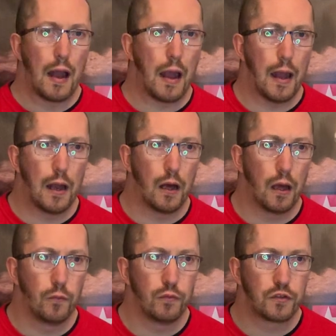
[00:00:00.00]

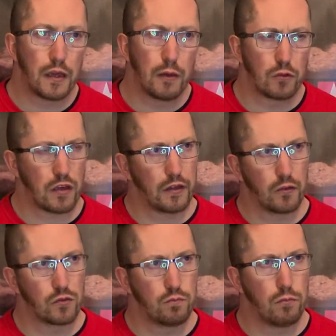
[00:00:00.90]
and it was, I think it
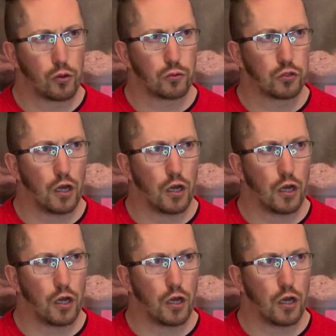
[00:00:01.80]
was Model